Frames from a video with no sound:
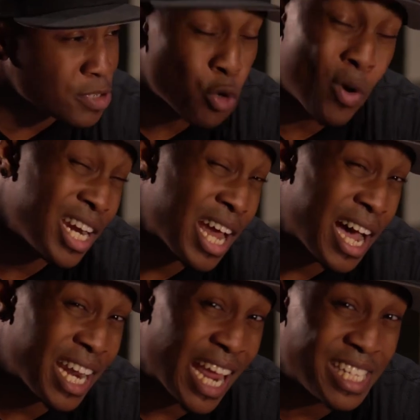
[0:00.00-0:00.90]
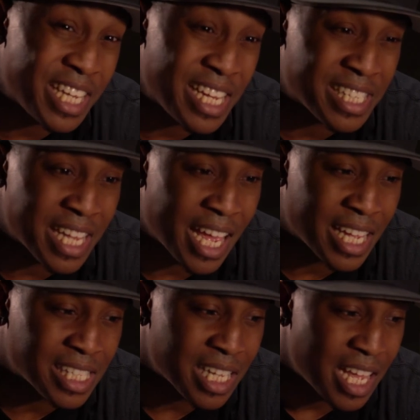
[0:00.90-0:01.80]
29:18
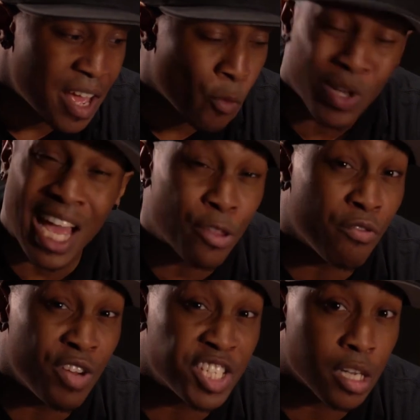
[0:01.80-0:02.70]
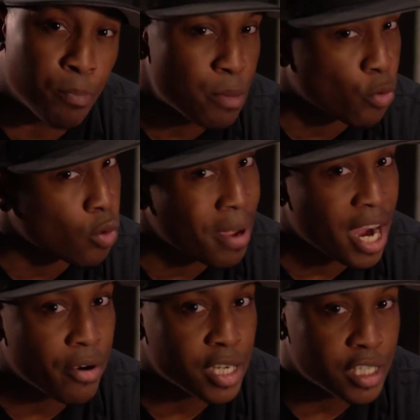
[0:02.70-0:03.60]
says, without the vision, the people will perish.
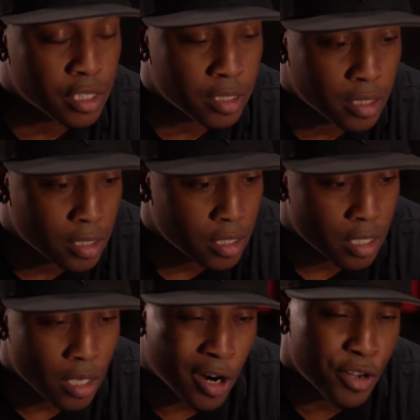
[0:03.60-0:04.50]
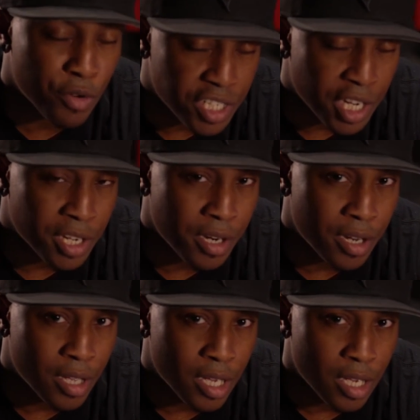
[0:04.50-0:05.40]
Are you a chicken
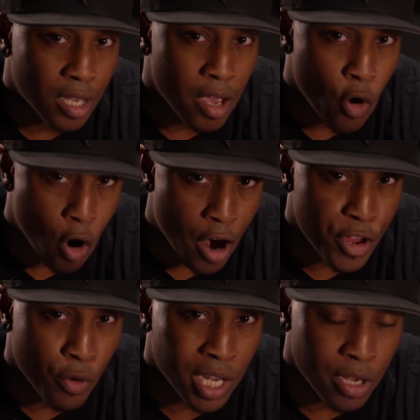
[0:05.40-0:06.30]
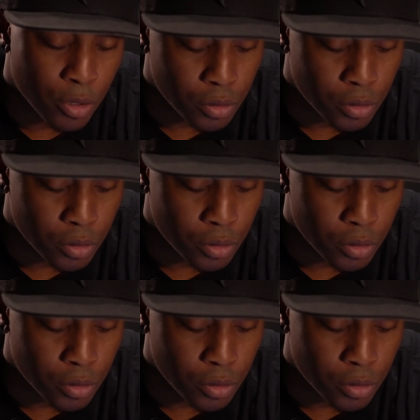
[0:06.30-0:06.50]
or are you an eagle?